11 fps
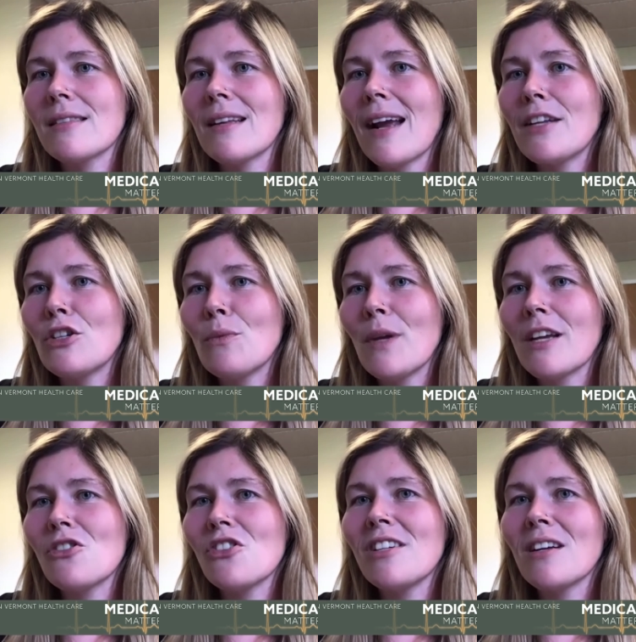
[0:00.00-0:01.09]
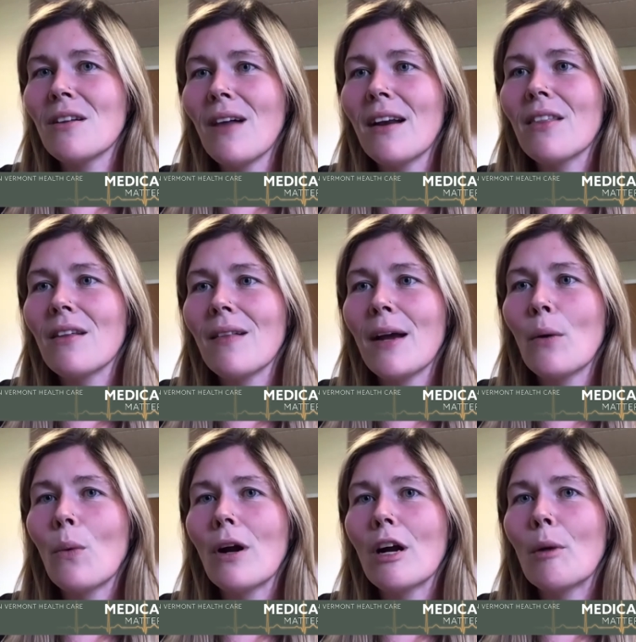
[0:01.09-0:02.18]
to this than i do because she did a lot of the
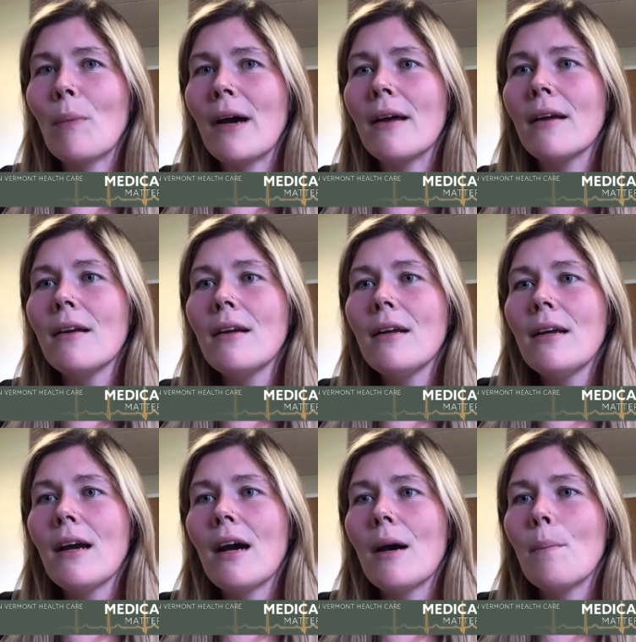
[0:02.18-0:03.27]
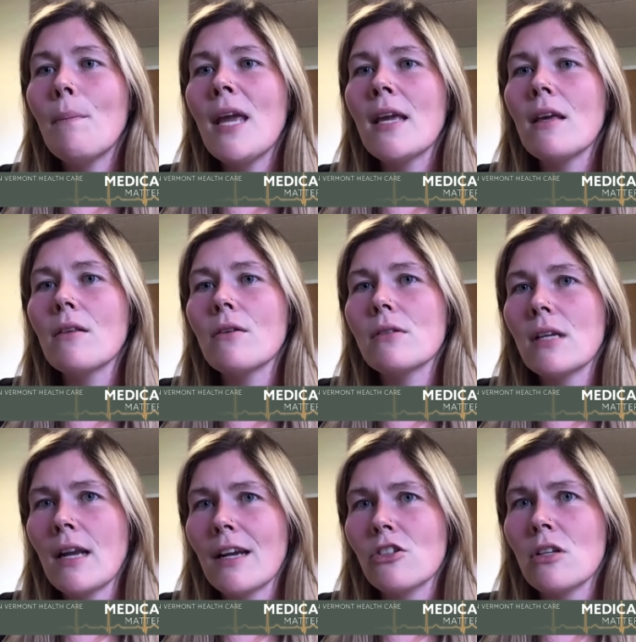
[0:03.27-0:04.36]
legwork but um, making those
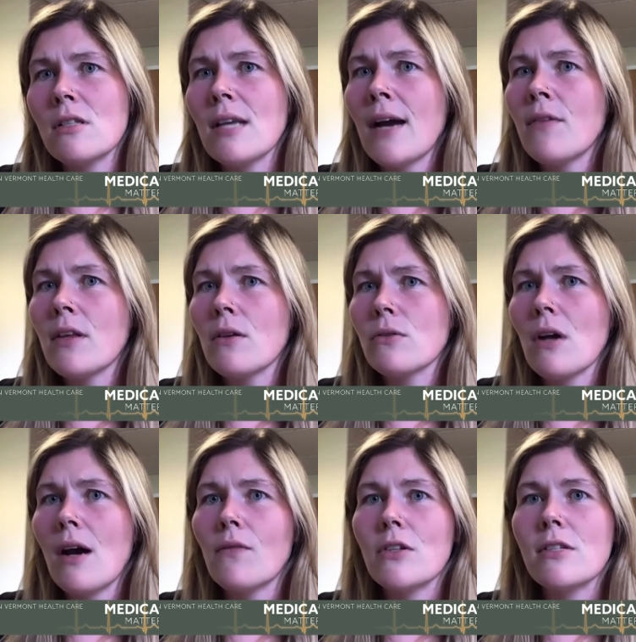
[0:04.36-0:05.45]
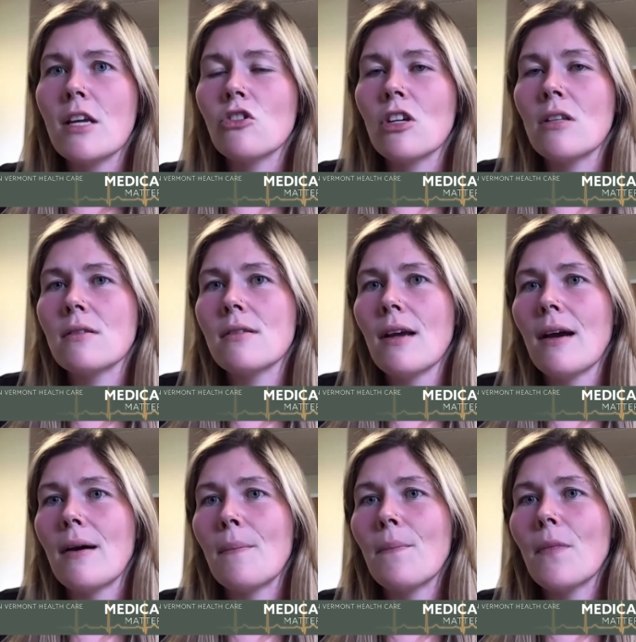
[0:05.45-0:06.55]
connections having those conversations
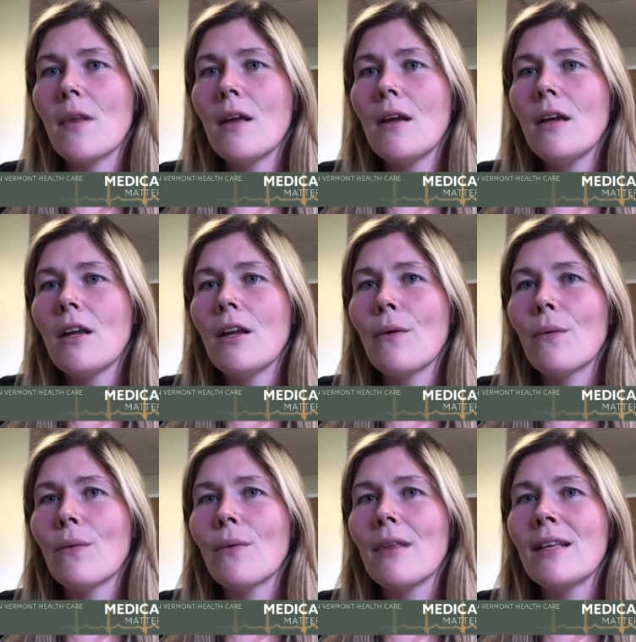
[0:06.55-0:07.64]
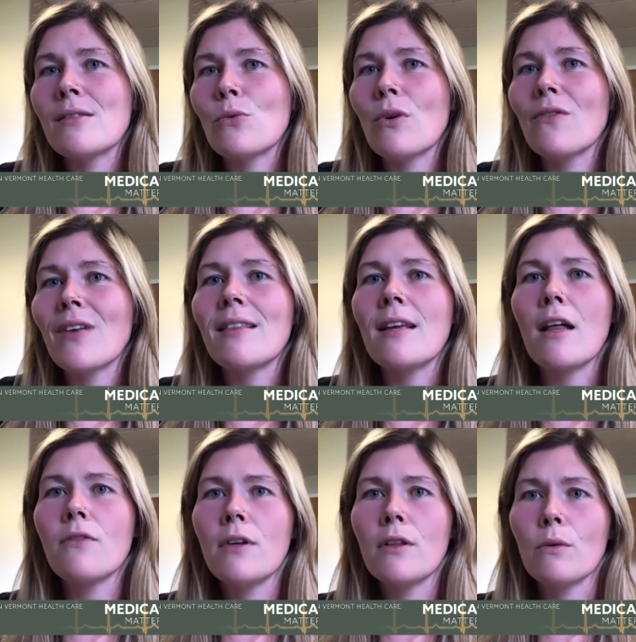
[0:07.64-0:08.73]
um, you know it's sort of like the
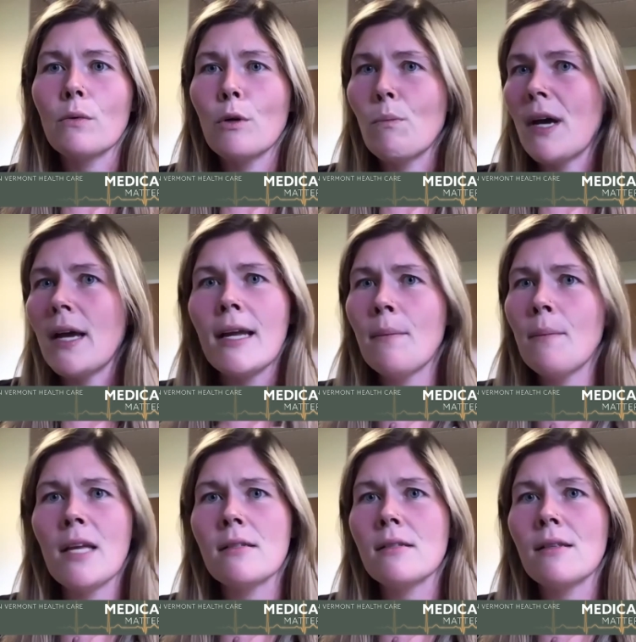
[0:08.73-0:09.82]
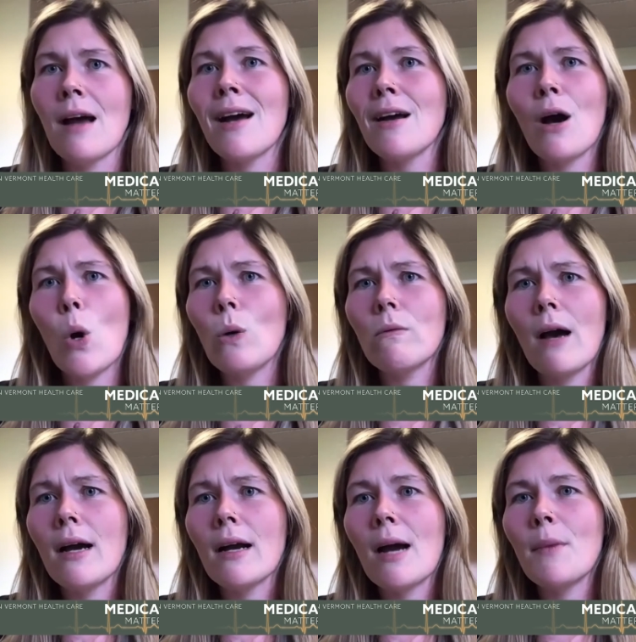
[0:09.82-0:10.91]
elephant in the room, but it means not a whole
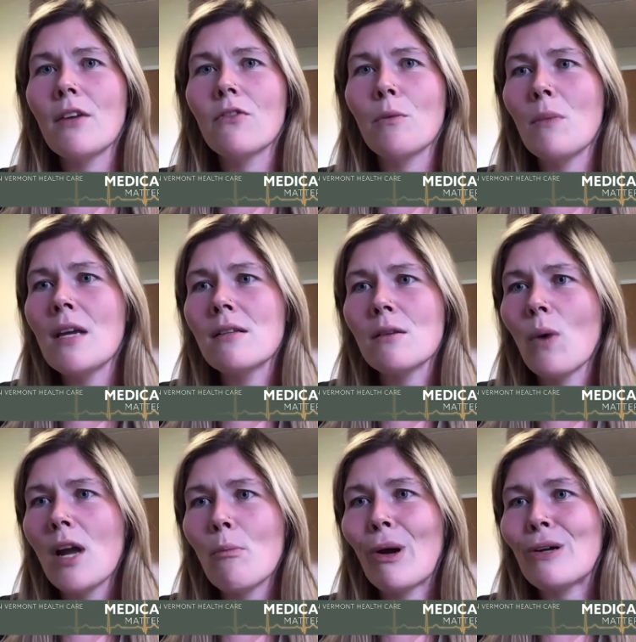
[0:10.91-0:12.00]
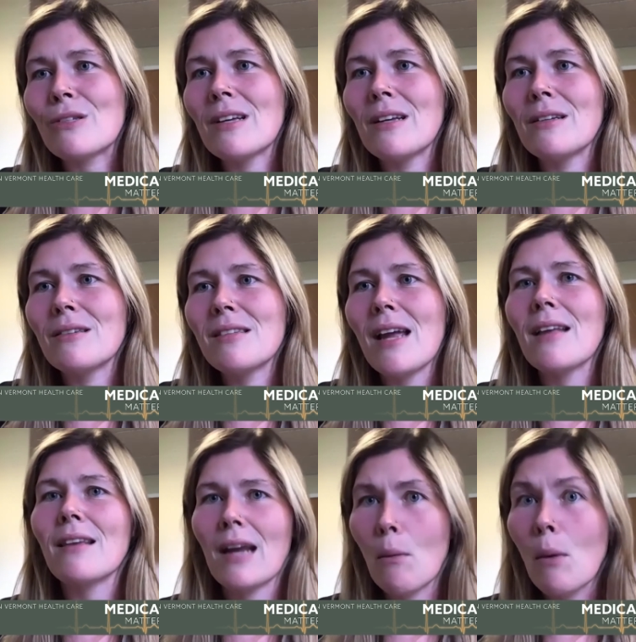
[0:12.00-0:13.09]
lot coming from me as a white person
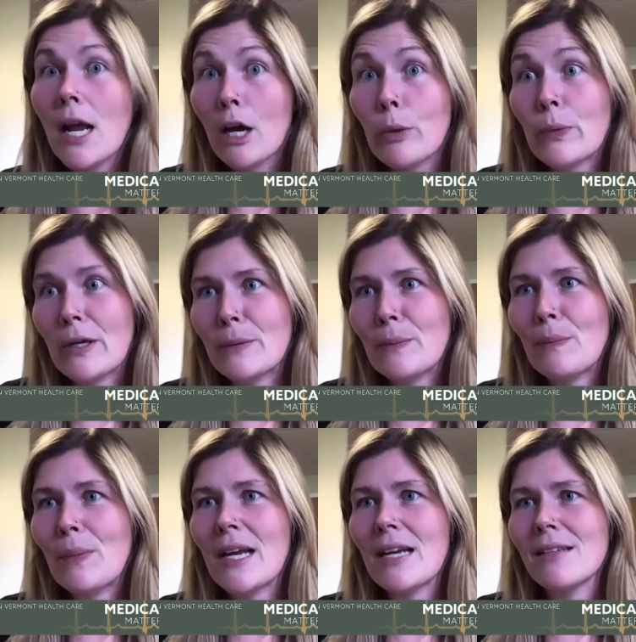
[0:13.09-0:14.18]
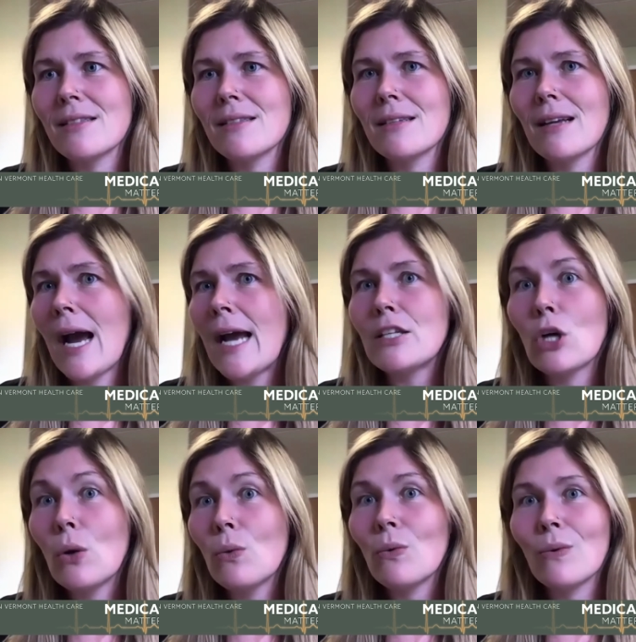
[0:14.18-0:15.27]
saying, like, I want to help you because I
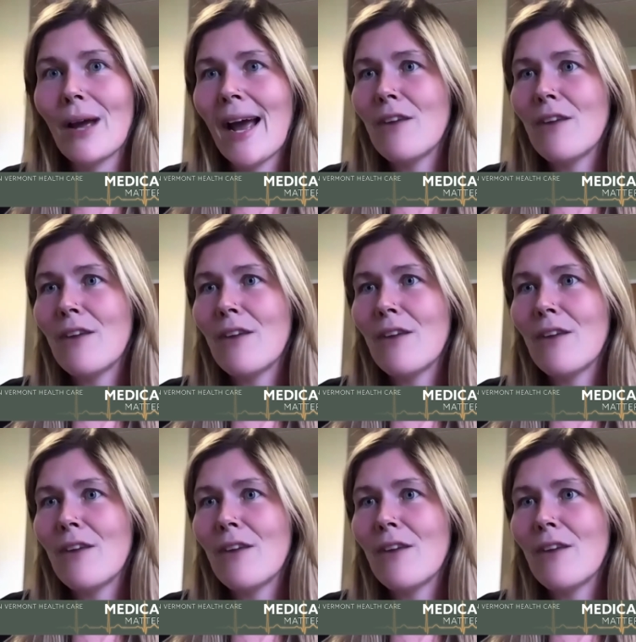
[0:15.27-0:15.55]
don't